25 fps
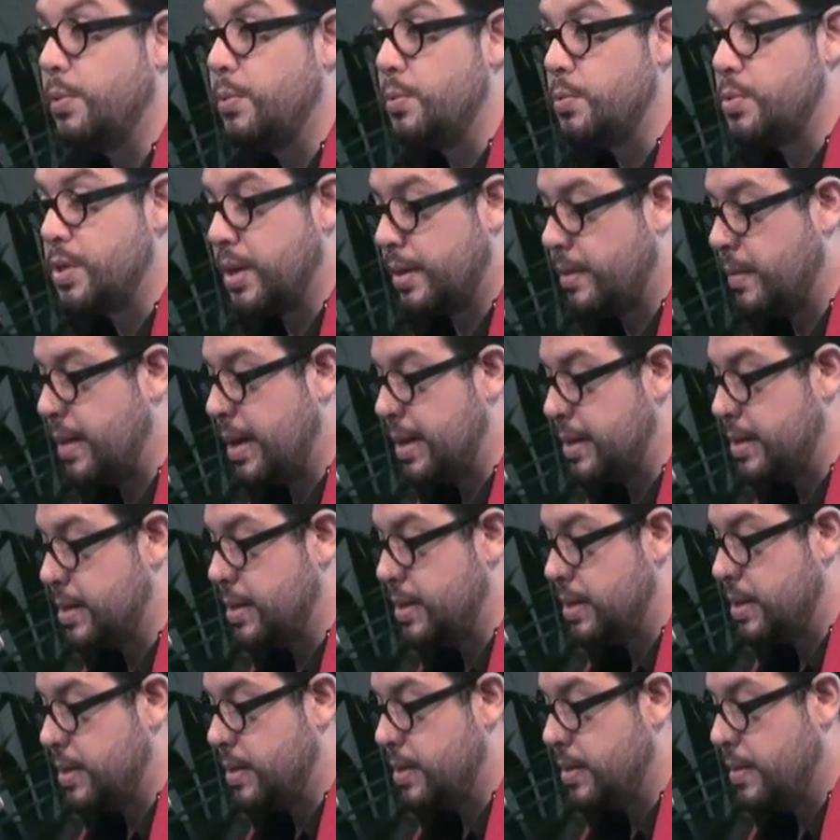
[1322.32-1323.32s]
produced the
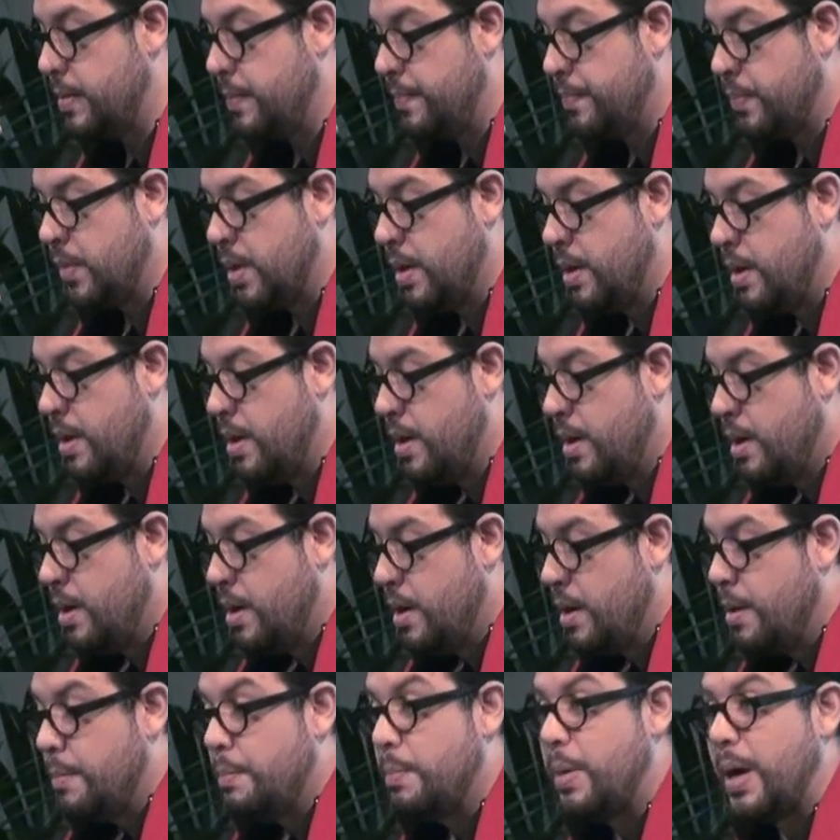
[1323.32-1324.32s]
crisis.
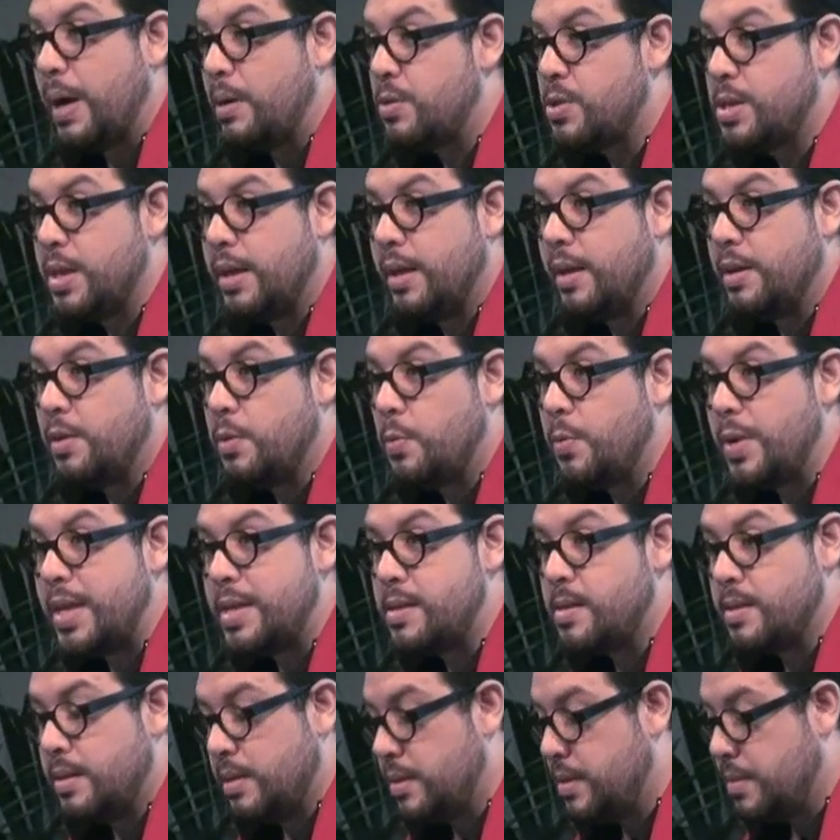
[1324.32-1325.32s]
Browsing in
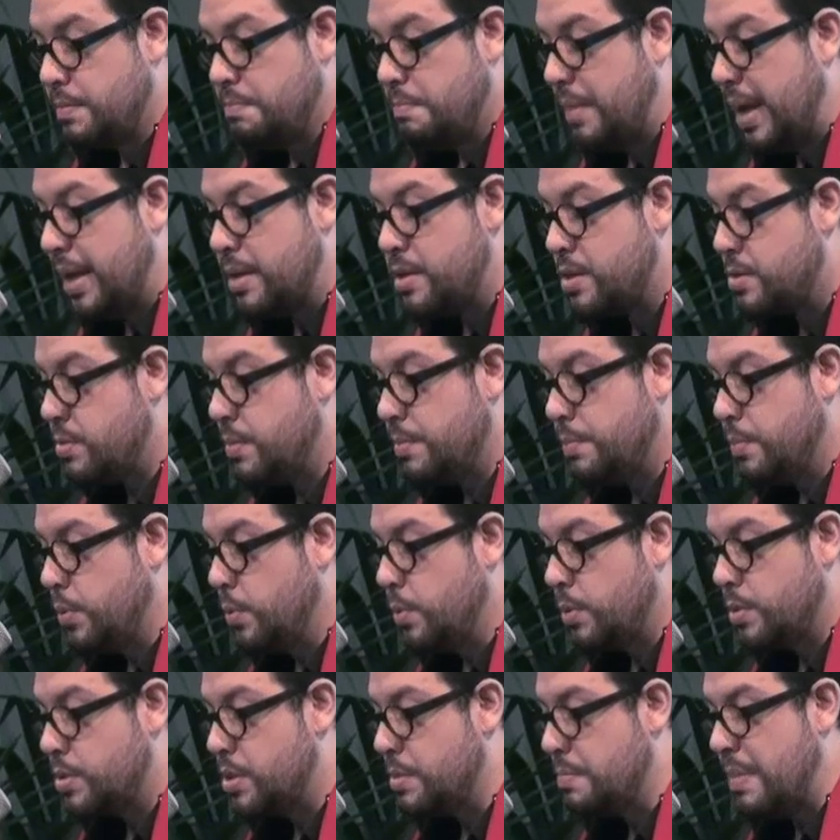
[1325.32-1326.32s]
recent mainstream
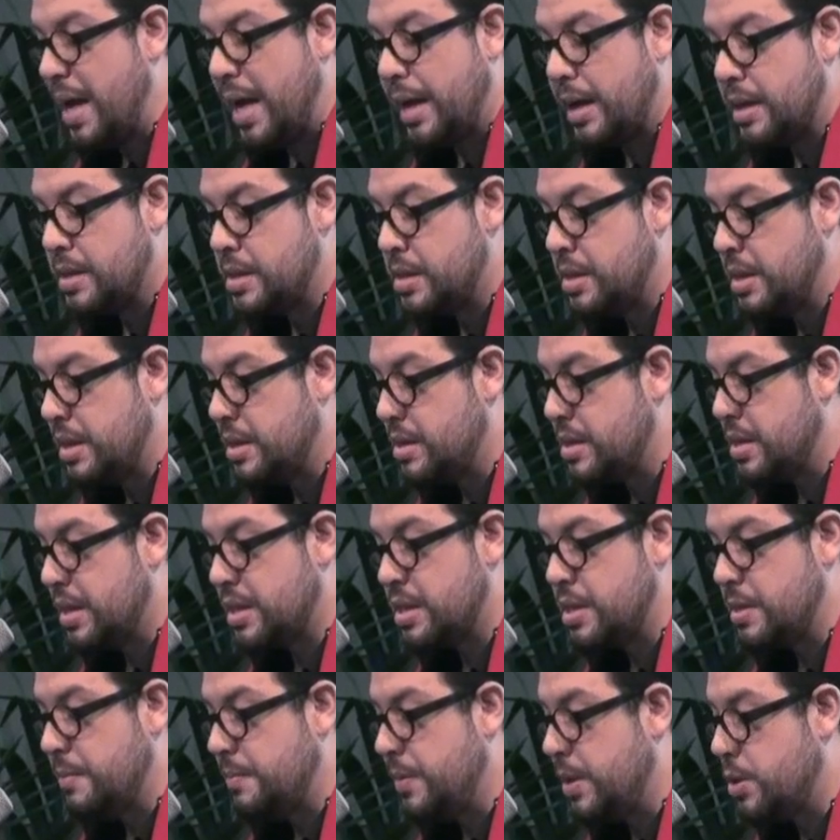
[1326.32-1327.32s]
books, magazines,
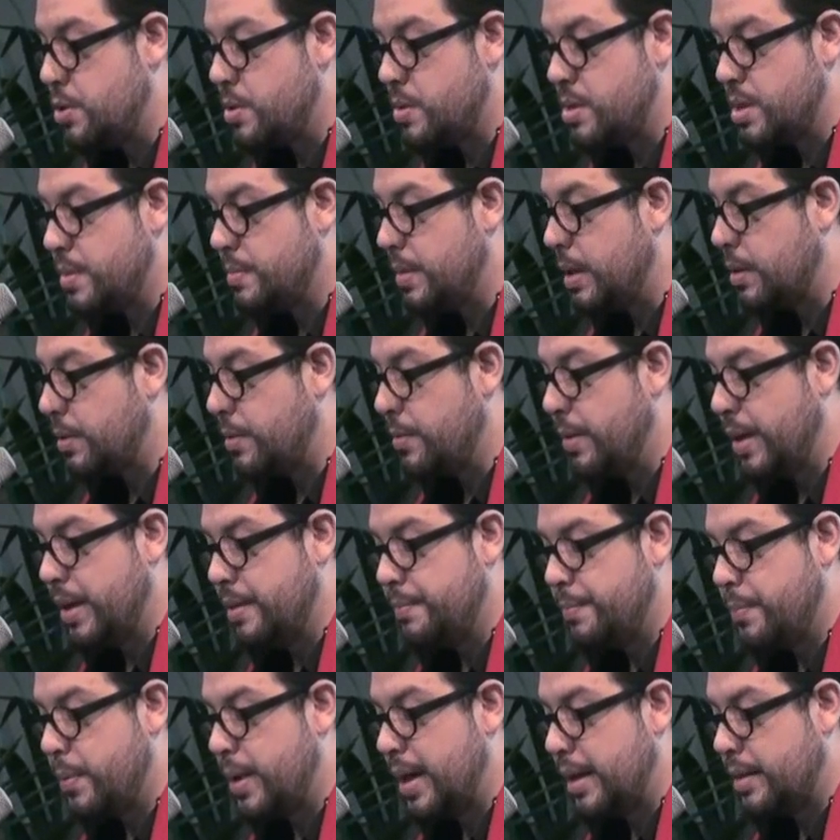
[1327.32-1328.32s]
exhibitions about
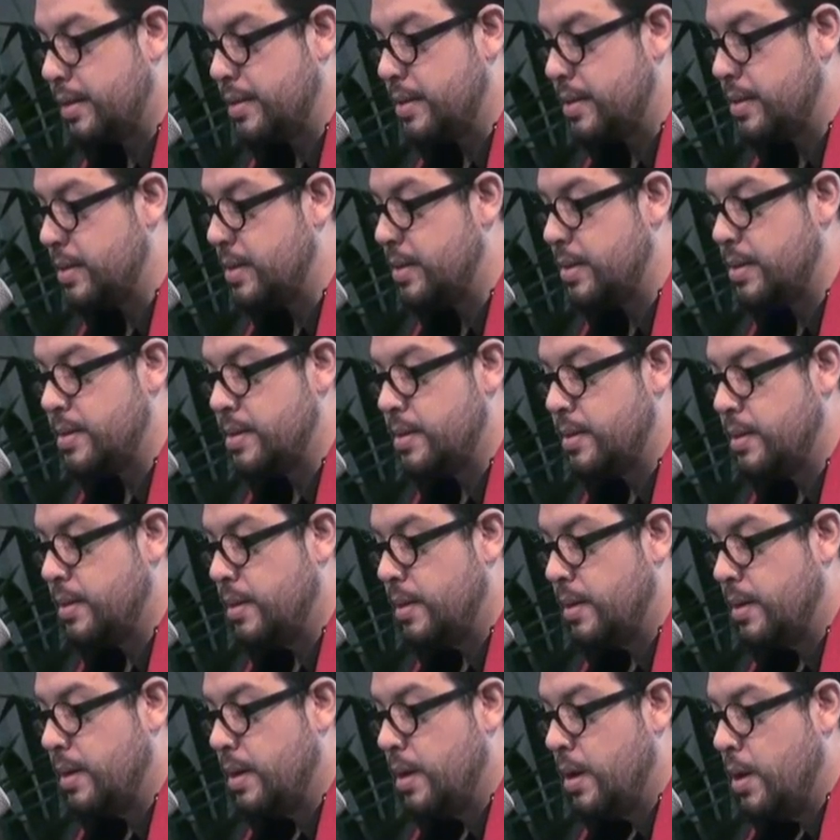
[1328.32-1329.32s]
creative practices,
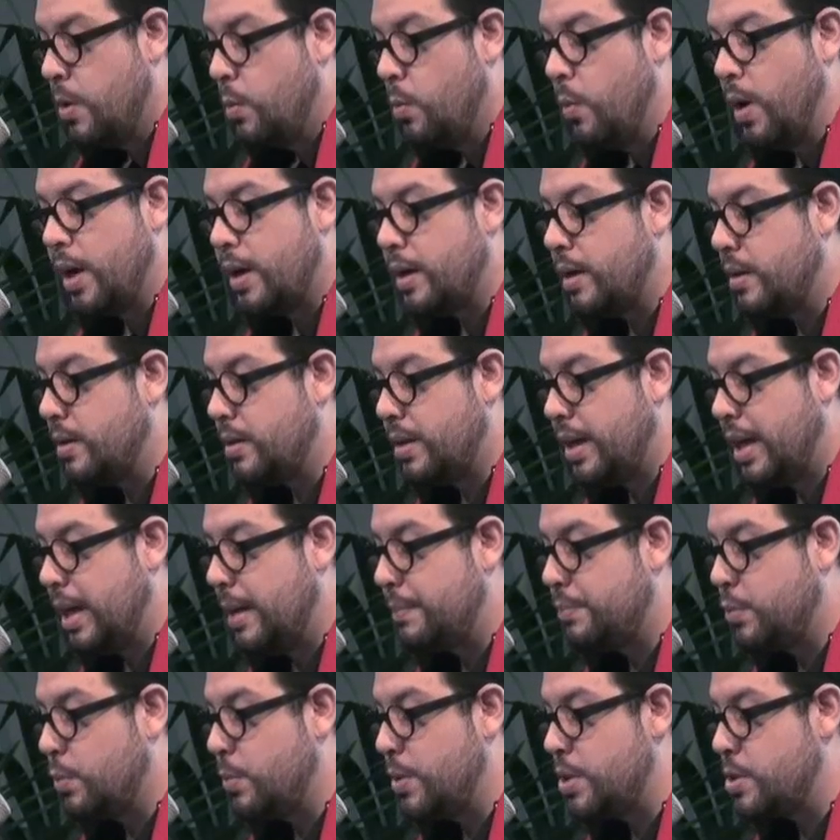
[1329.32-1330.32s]
one cannot
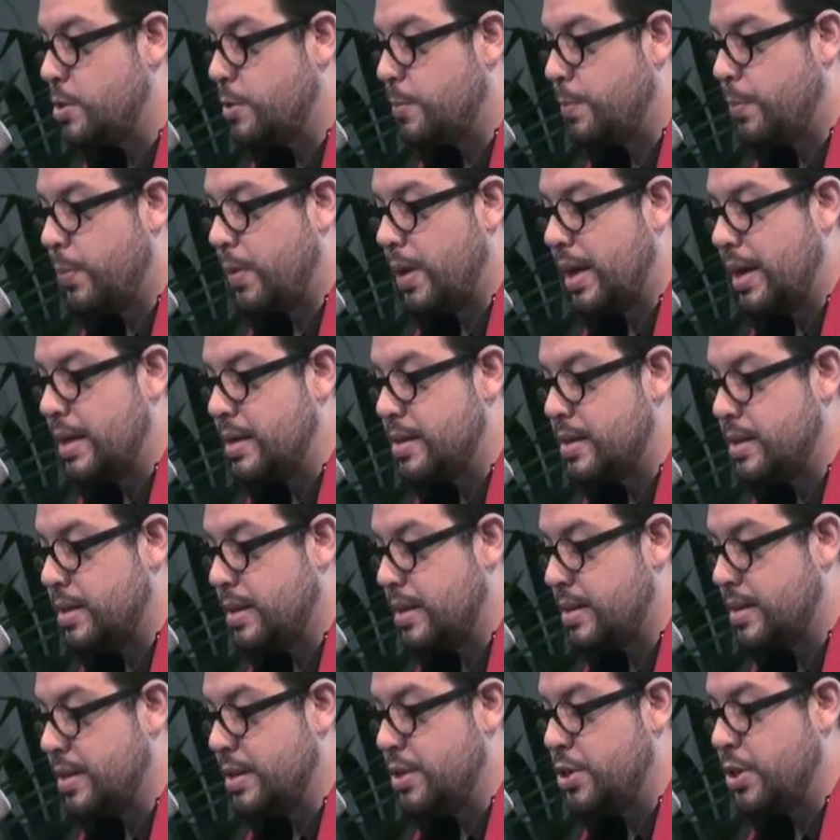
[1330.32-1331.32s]
help to be surprised
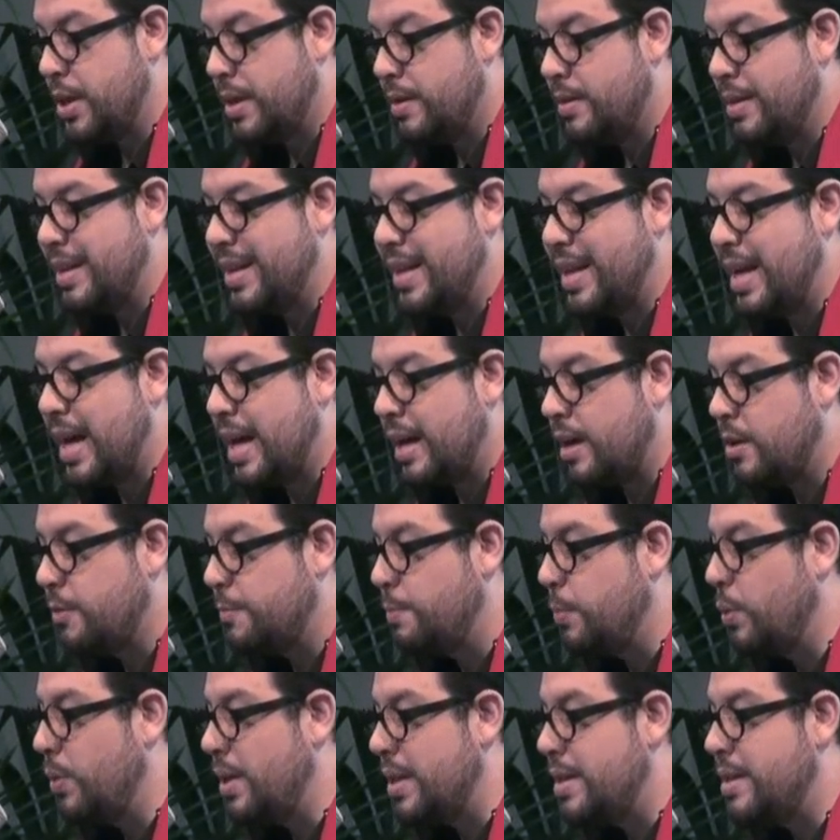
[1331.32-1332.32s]
at the general lack
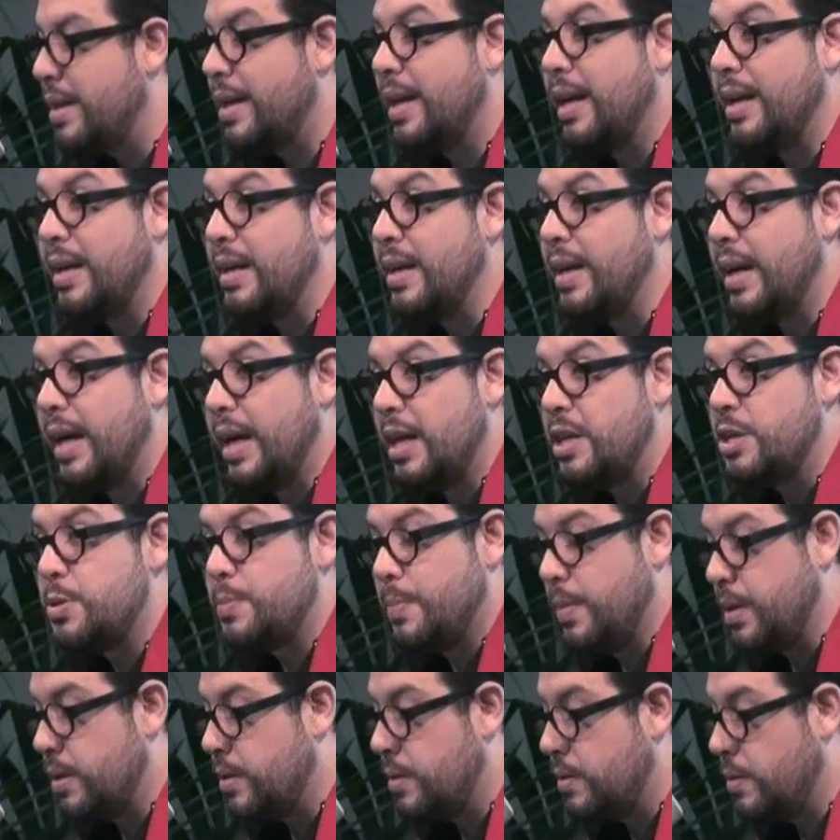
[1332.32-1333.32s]
of political
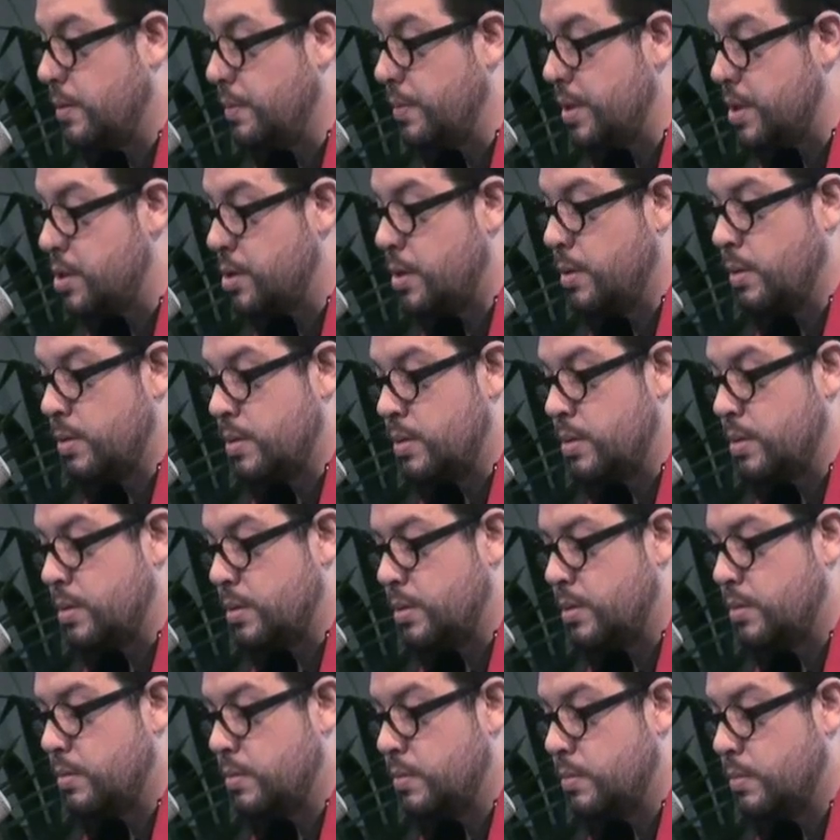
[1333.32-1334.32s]
engagement of its
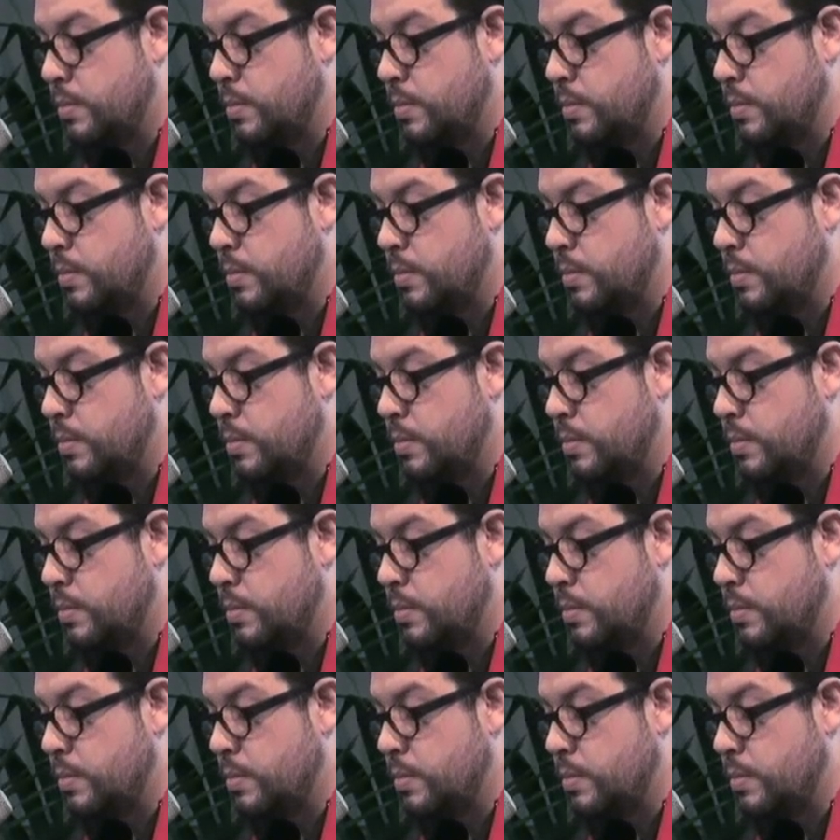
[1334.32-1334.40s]
content.